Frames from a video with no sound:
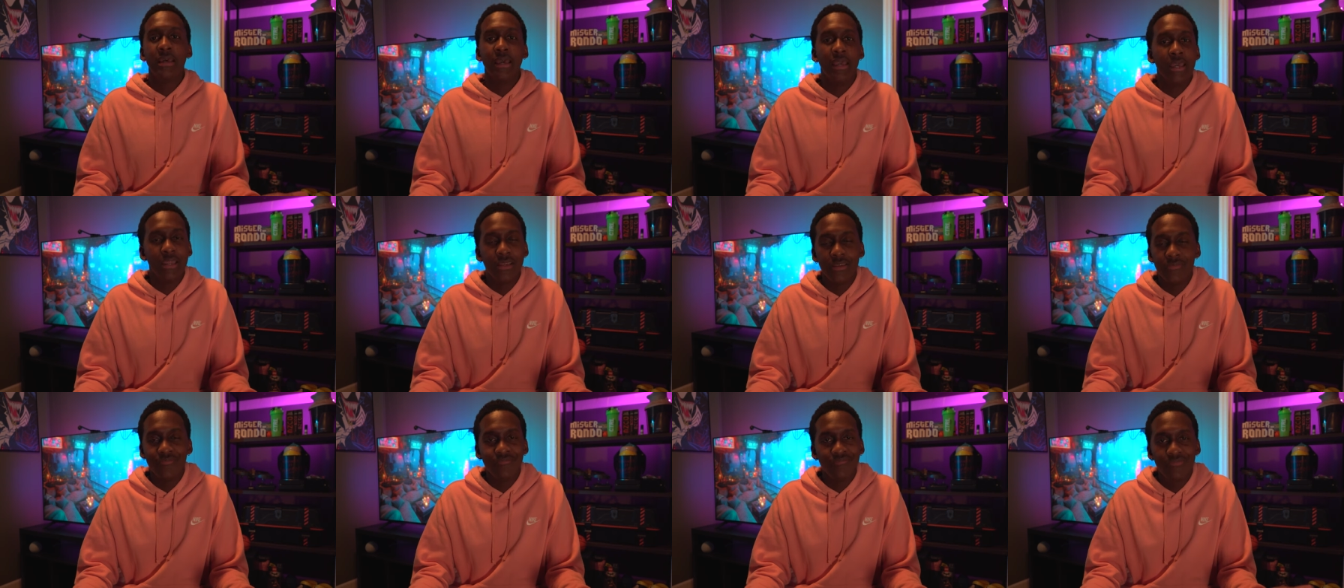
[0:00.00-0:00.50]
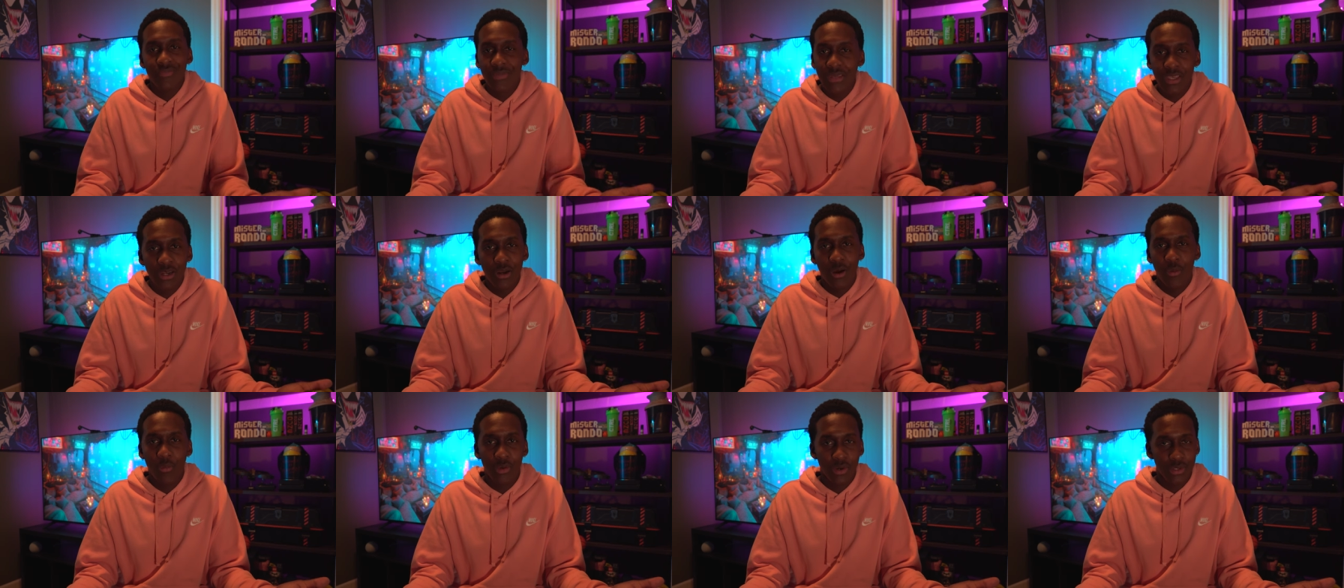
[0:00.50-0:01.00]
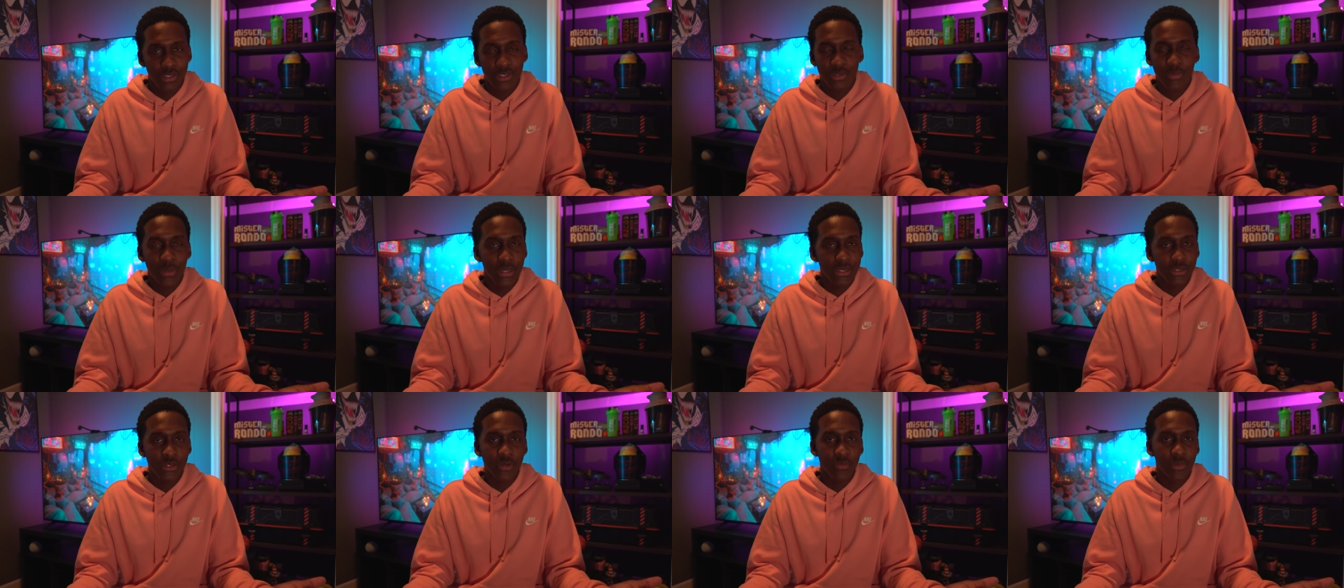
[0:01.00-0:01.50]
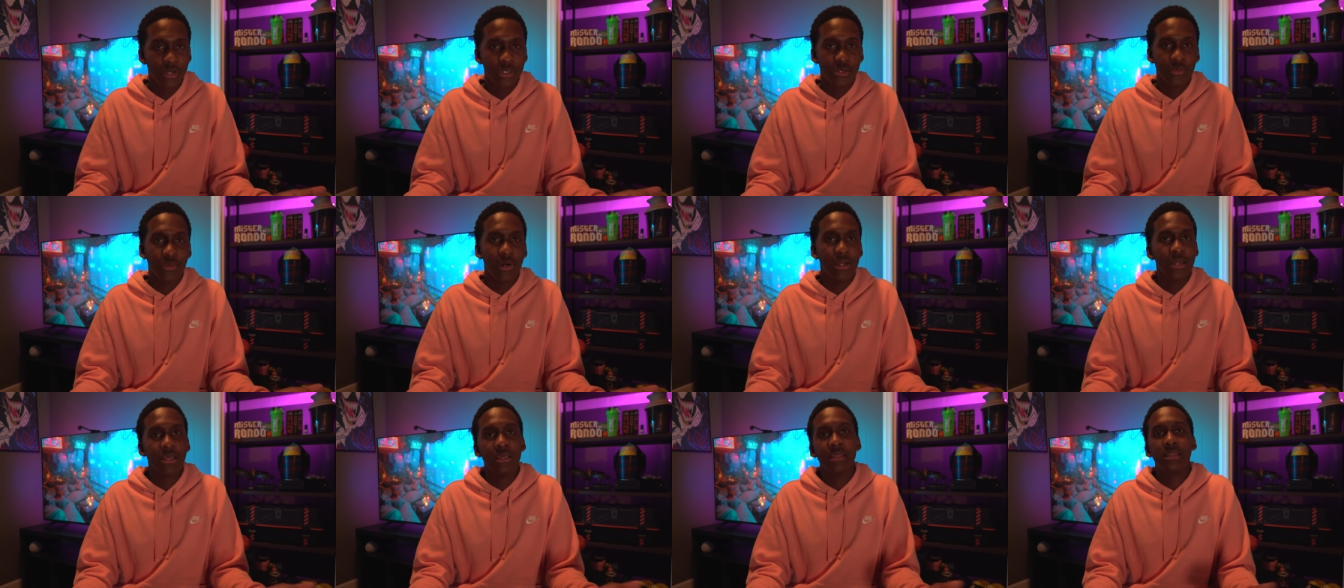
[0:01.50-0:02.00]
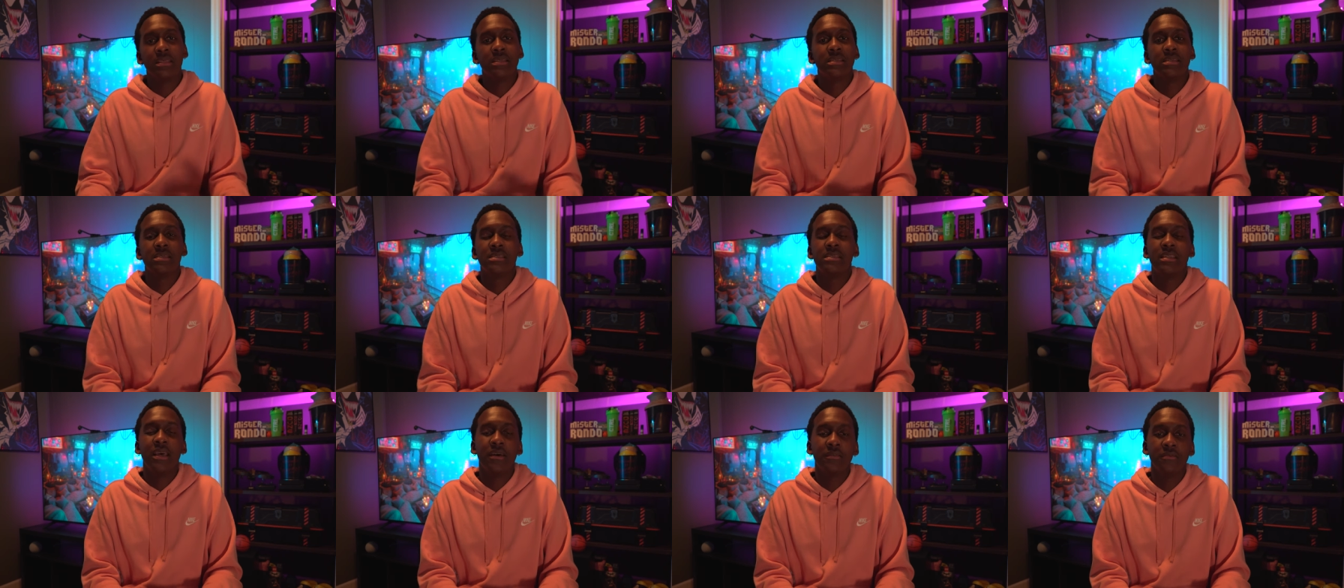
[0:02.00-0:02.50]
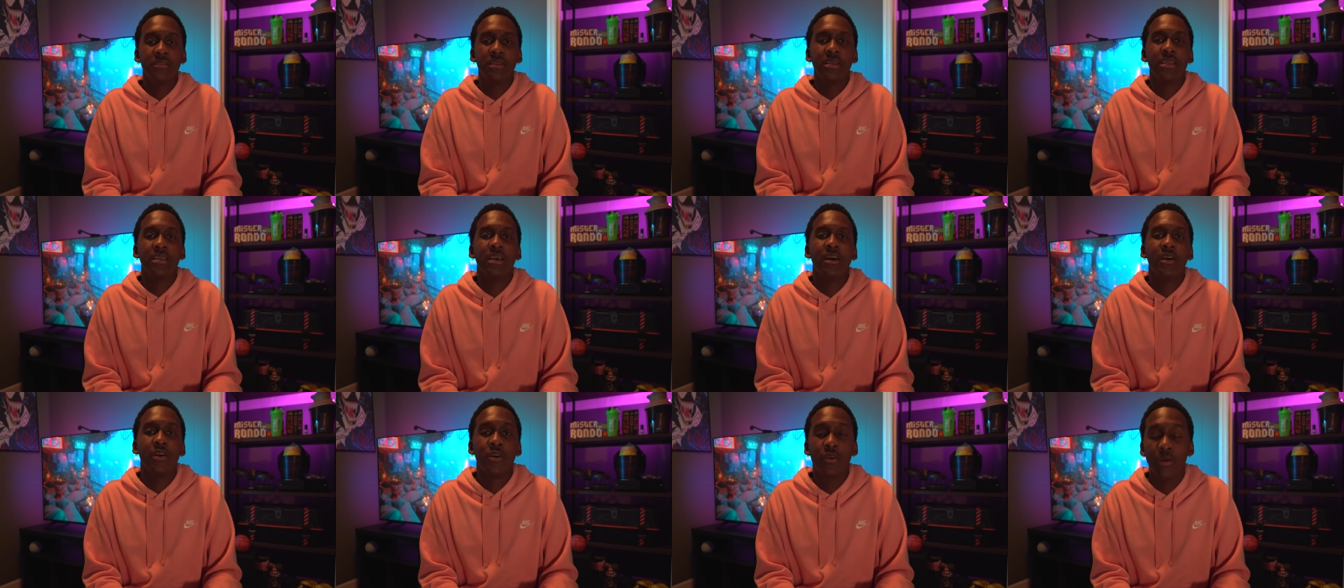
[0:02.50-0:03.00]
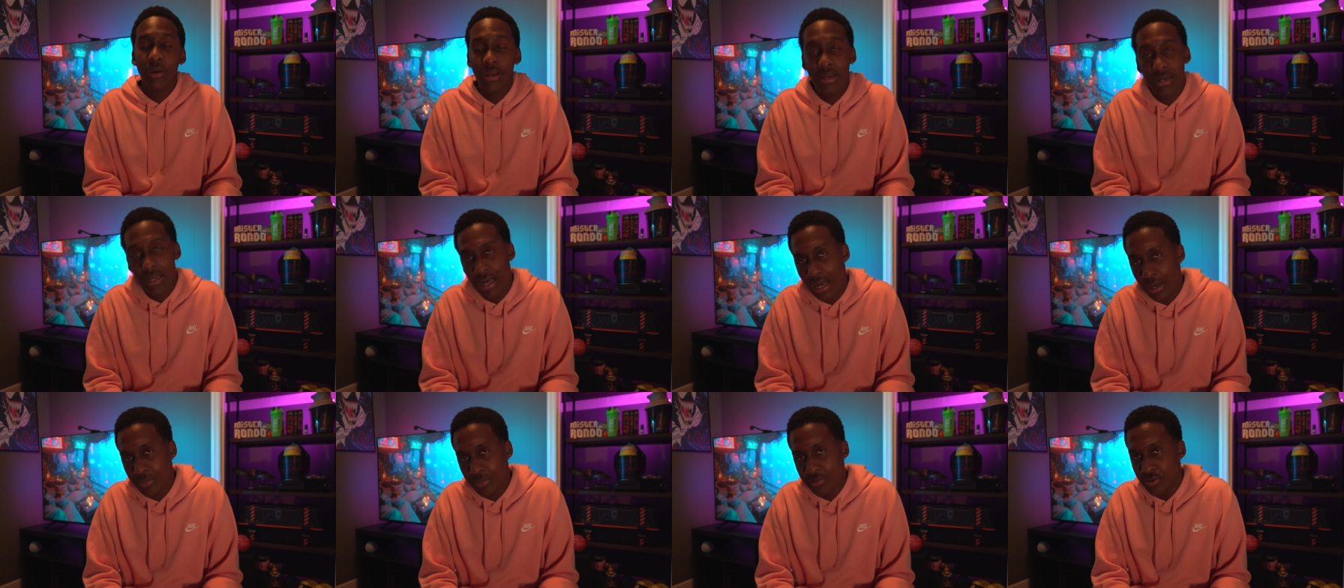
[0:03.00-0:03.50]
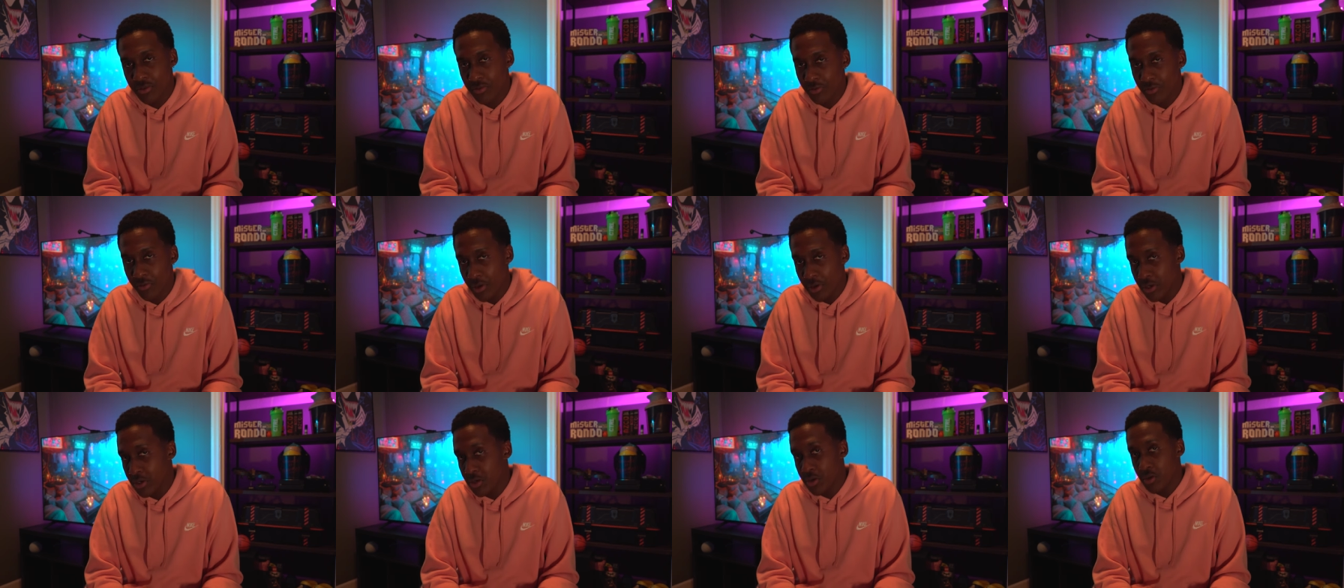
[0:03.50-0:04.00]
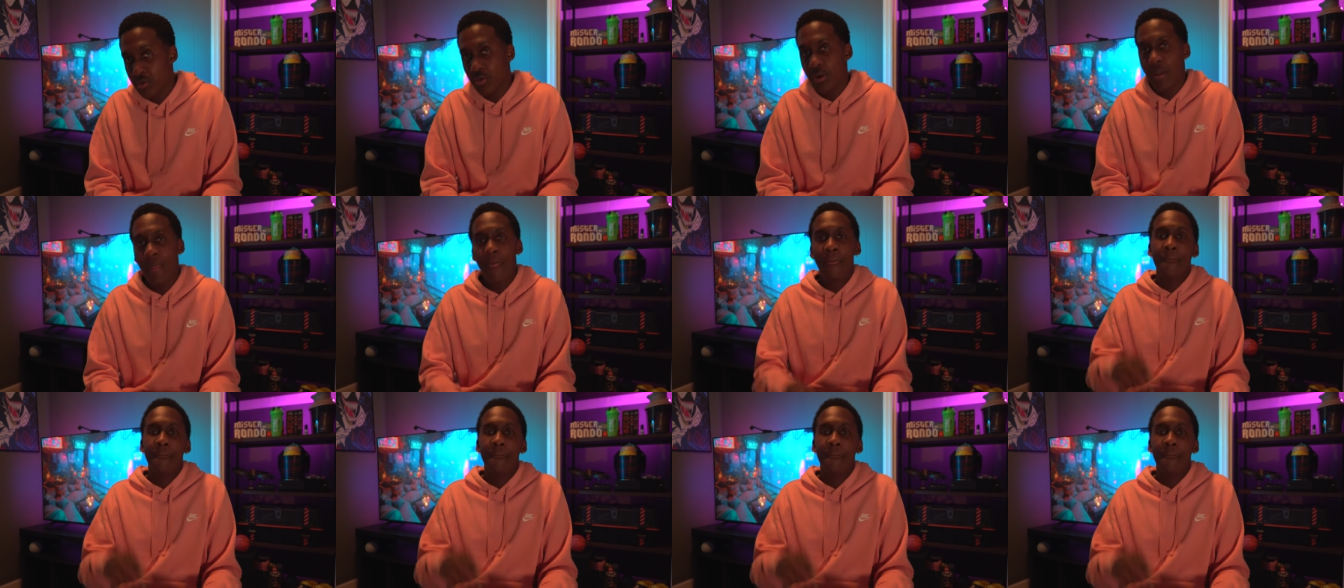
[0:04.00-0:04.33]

and you don't want to spend too much money, this is definitely a great option for you.